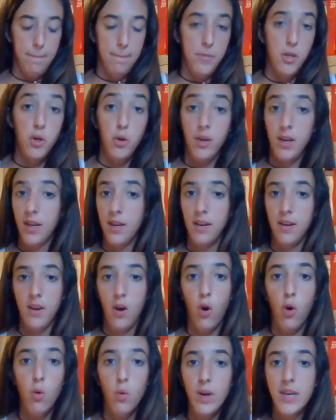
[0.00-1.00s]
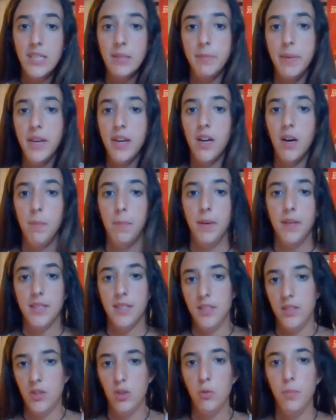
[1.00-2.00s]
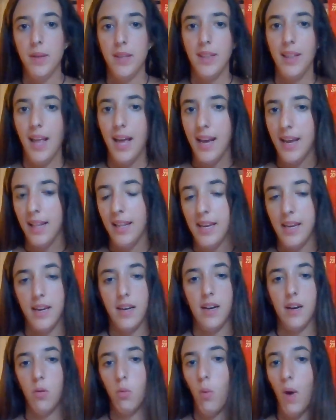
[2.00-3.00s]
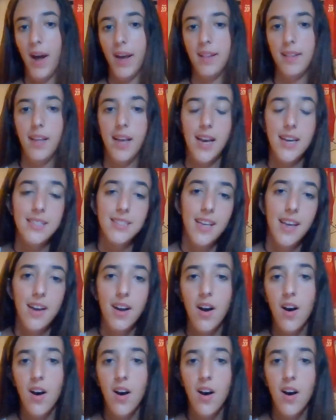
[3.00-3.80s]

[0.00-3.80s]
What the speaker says: You can always make up a stupid lie, like a white lie, saying,